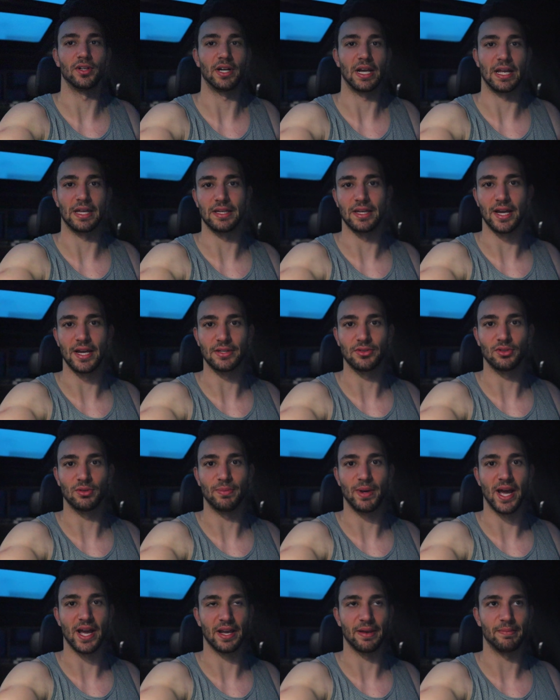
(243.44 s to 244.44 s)
like a nice little
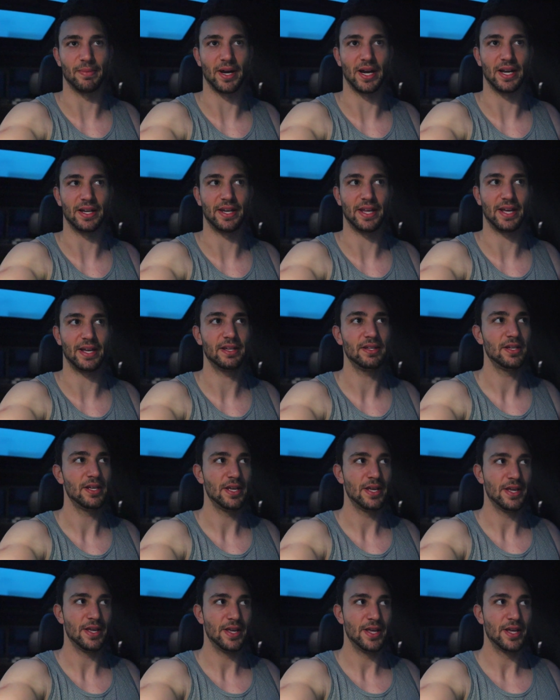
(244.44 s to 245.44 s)
back and bi day.
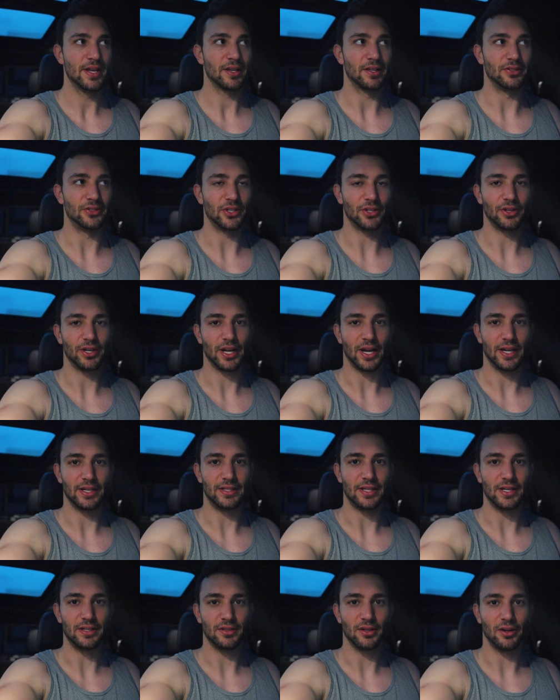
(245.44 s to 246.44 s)
Considering I
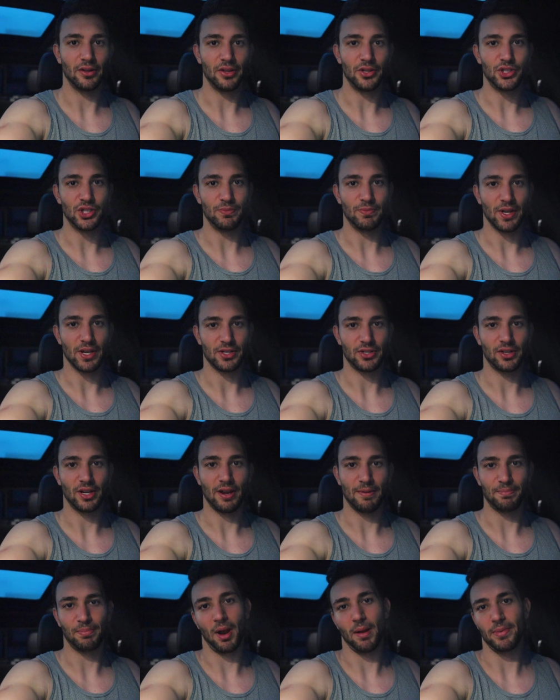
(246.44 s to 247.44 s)
didn't go to the gym yesterday,
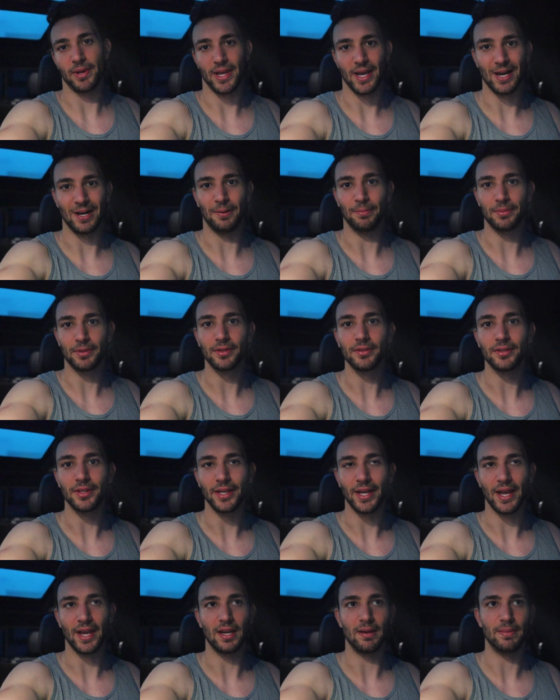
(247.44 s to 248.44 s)
I probably helped
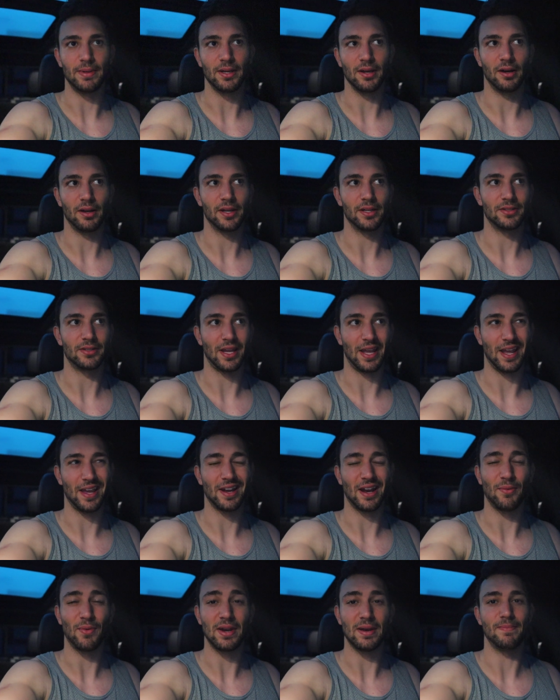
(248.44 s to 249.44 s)
today to be honest.
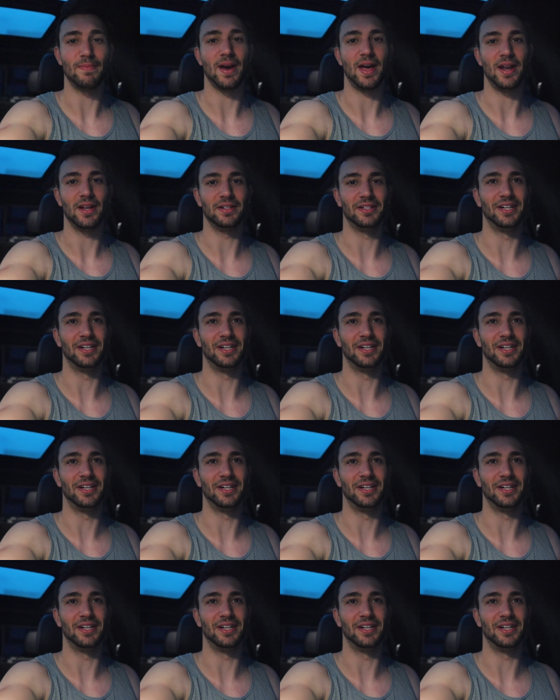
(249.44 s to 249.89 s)
And I went to bed at